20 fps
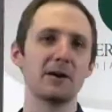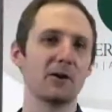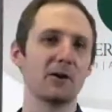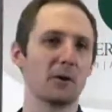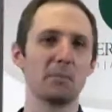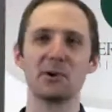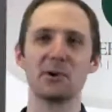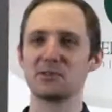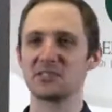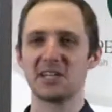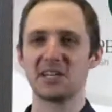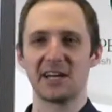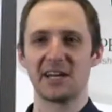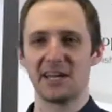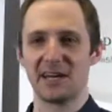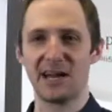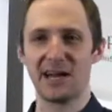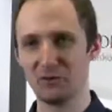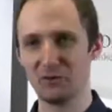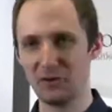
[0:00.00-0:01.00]
or posting it
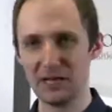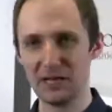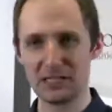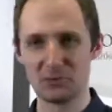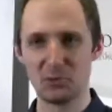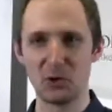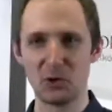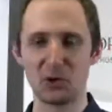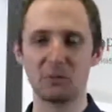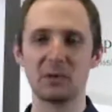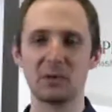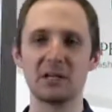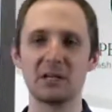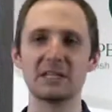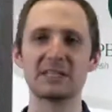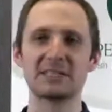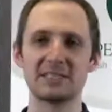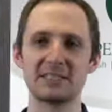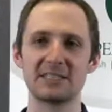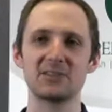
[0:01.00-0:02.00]
on Facebook, but
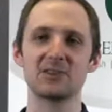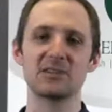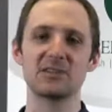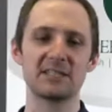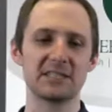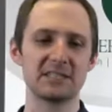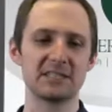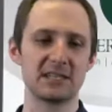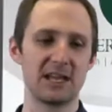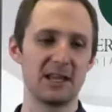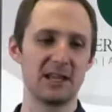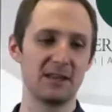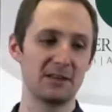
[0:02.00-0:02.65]
it still is